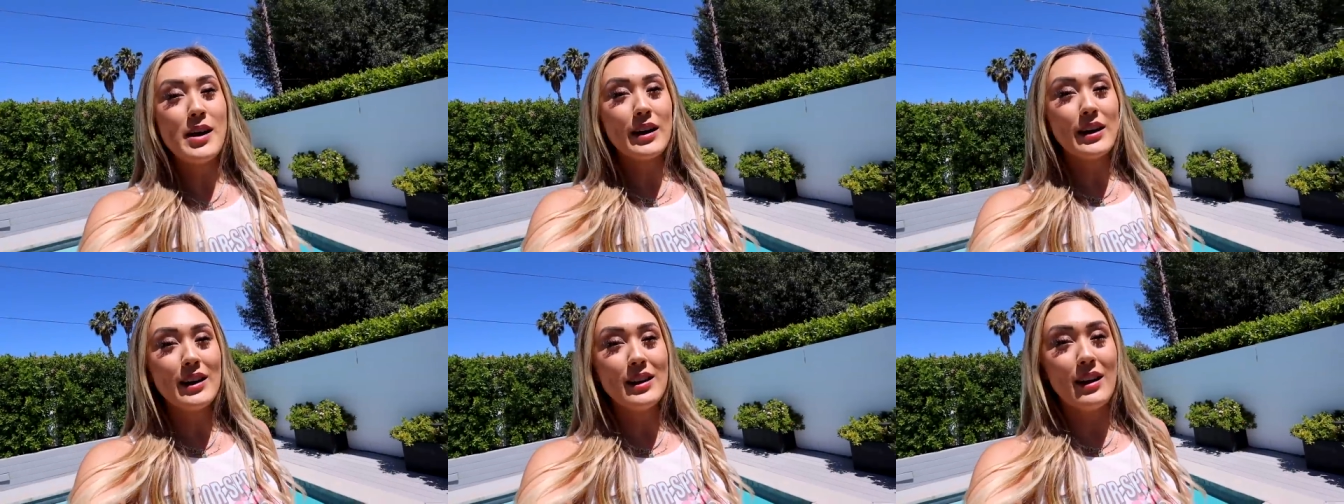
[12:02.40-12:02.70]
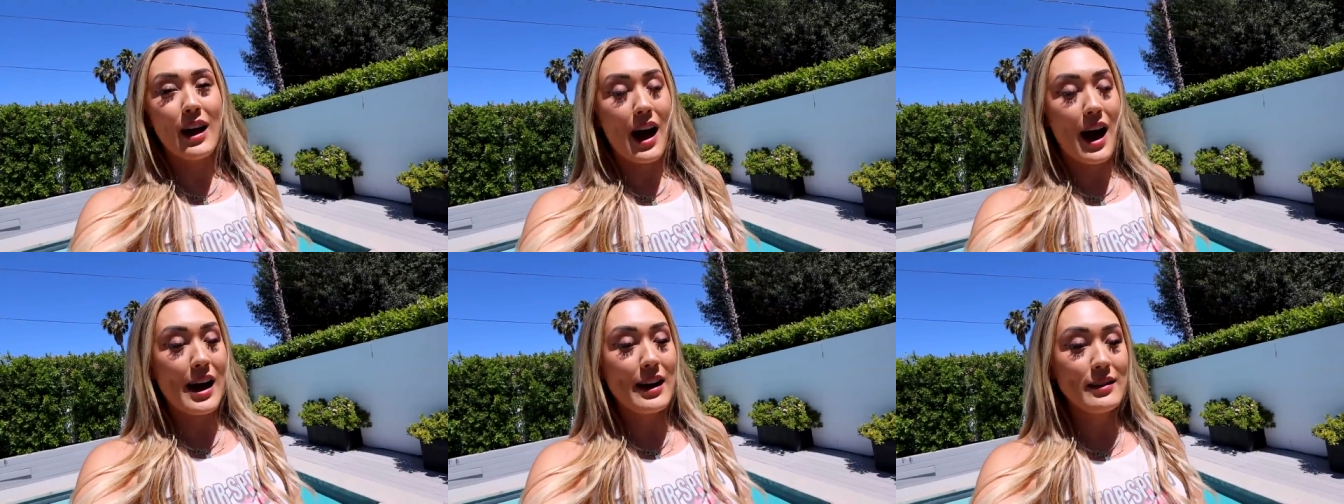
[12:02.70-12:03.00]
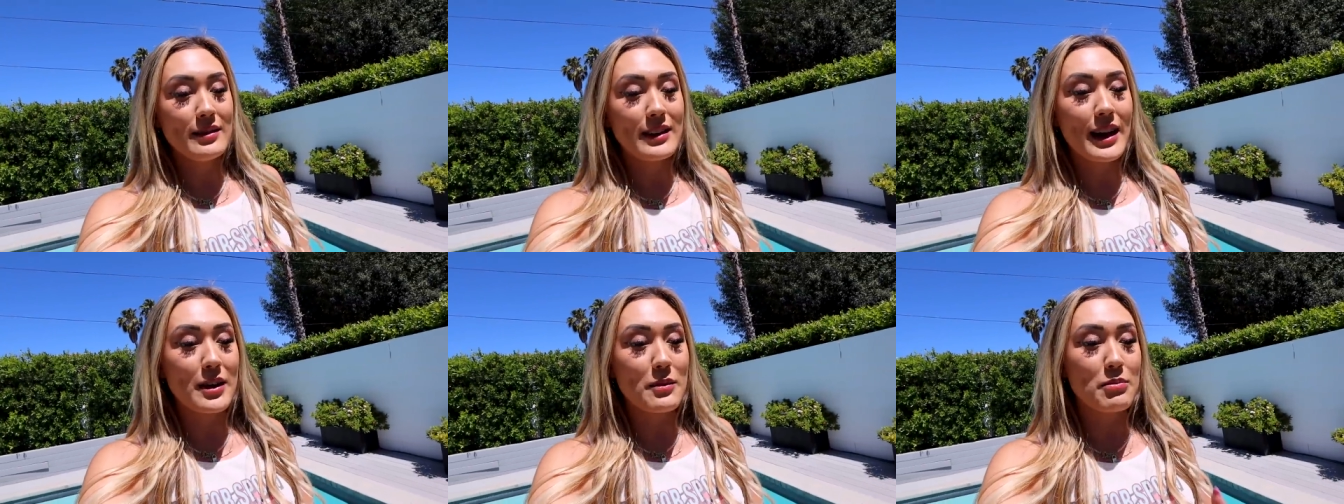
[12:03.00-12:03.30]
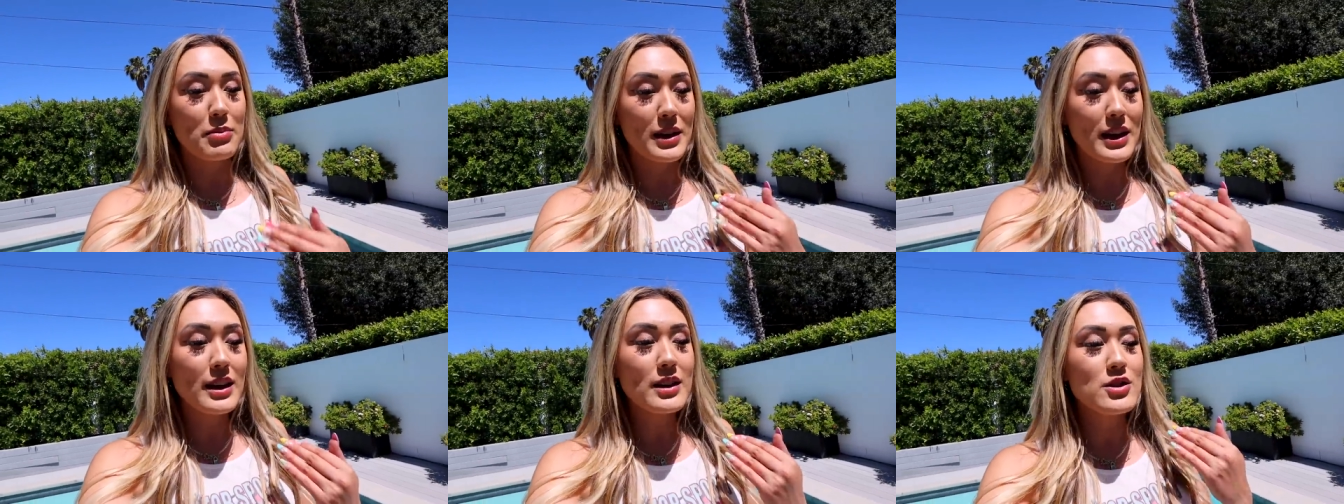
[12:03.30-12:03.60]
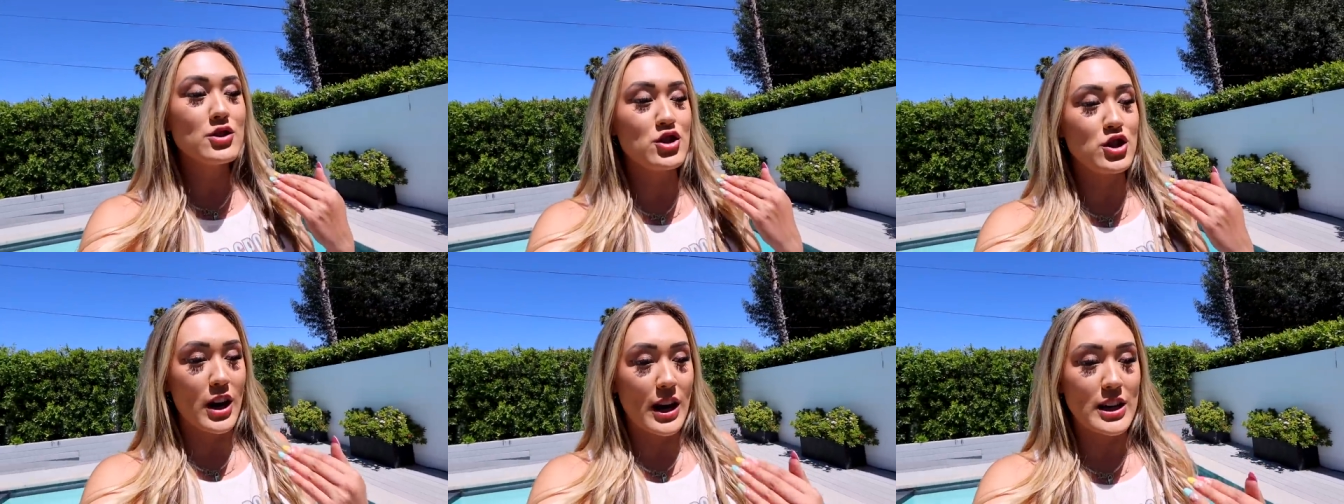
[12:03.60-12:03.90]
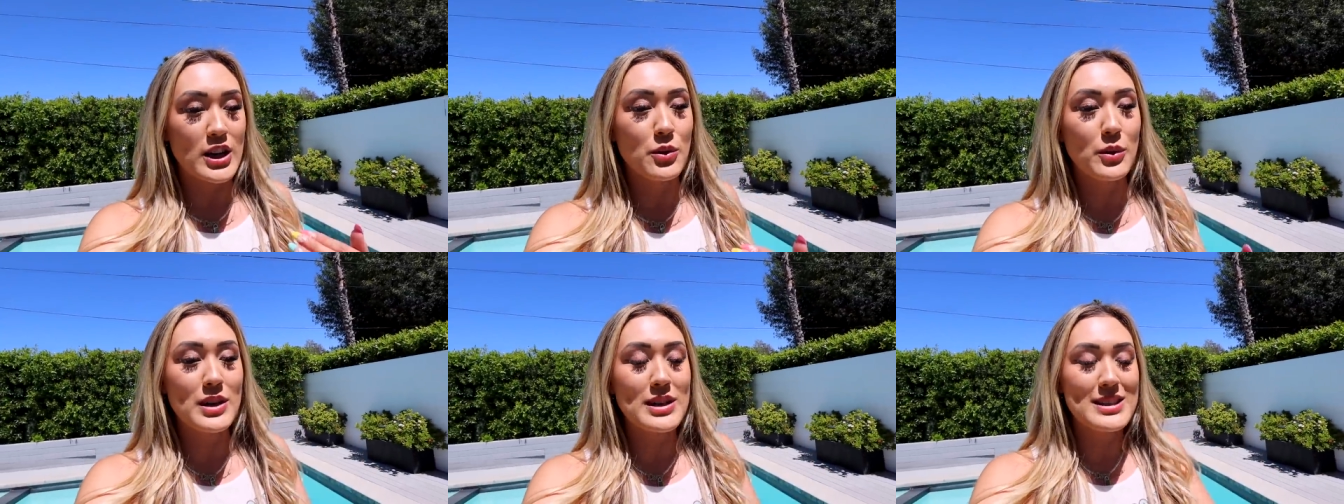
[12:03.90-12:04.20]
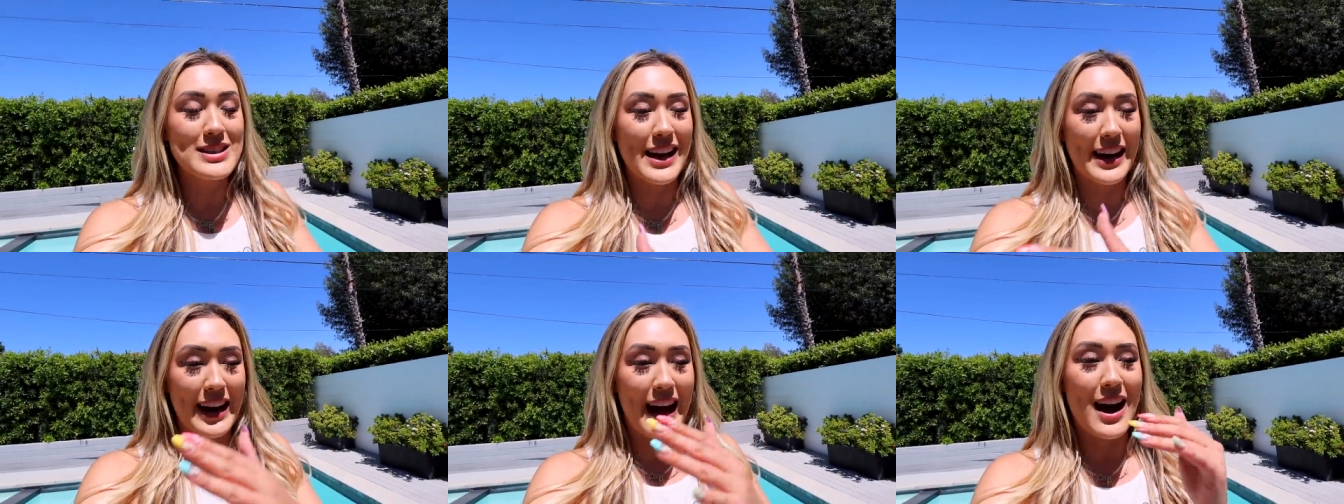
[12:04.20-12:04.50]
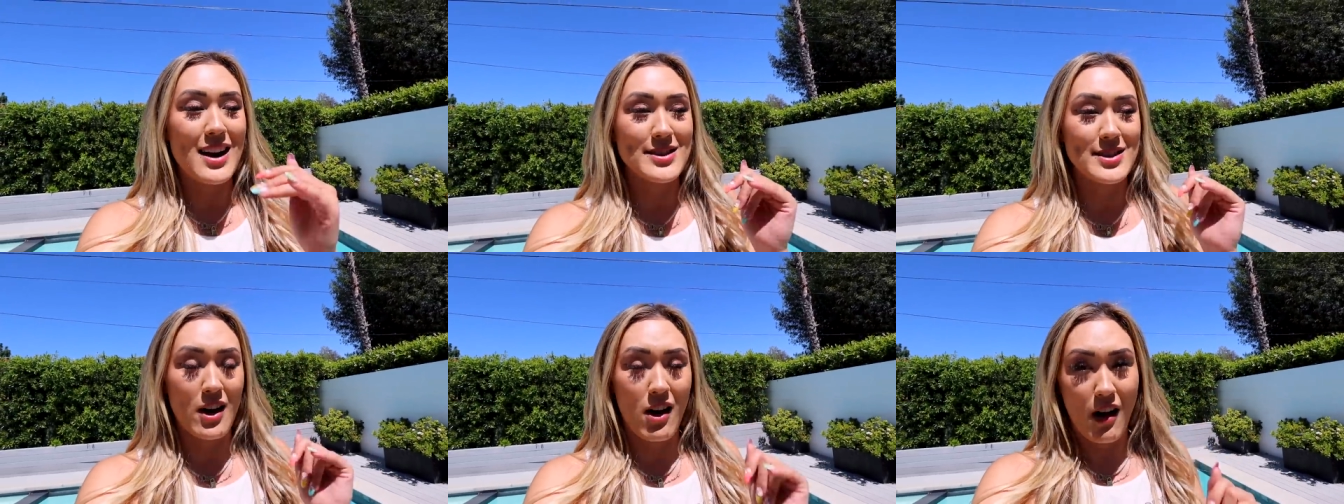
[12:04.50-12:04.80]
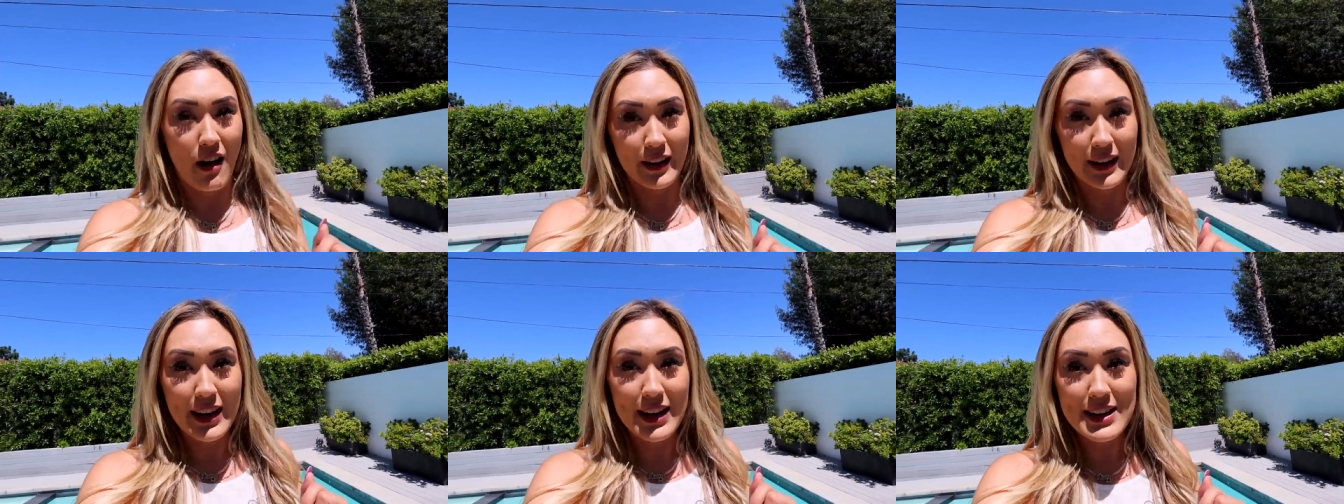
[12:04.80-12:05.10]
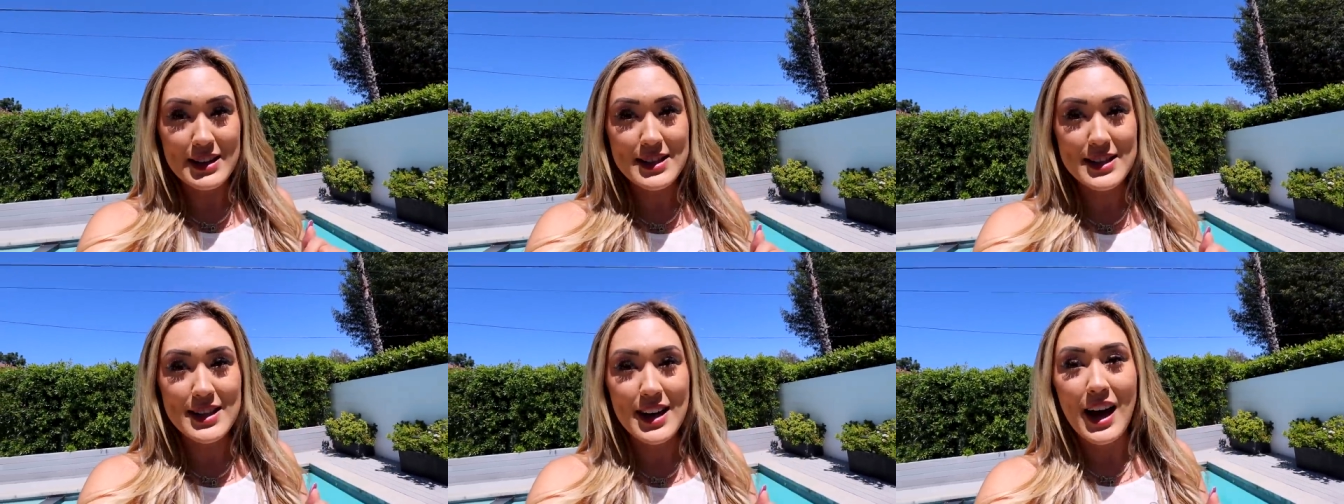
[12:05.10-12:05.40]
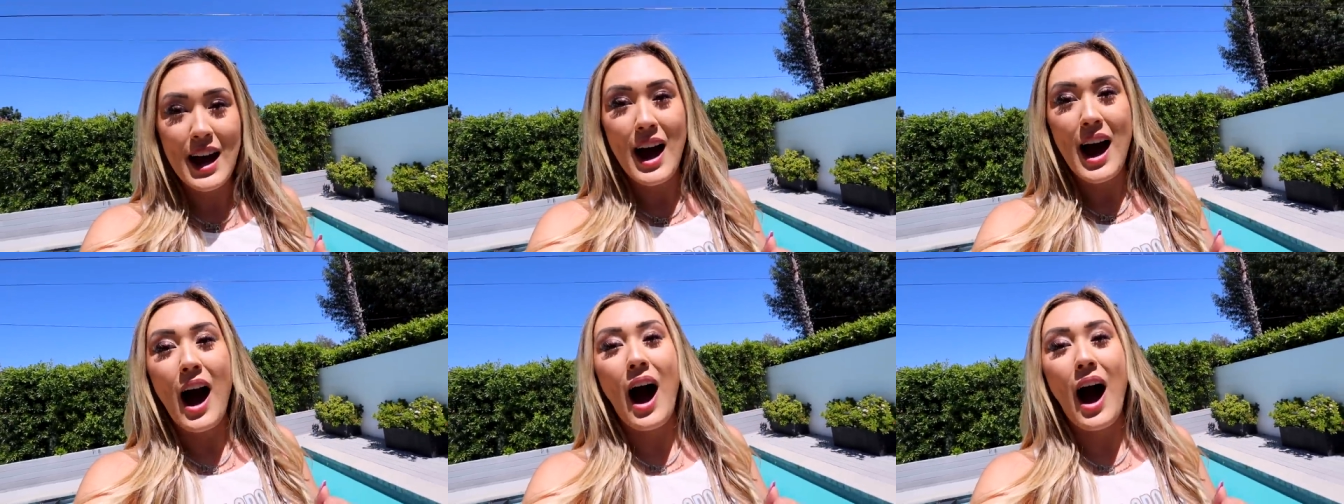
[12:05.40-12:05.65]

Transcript: not gonna lie, like being genuine, dead ass honest,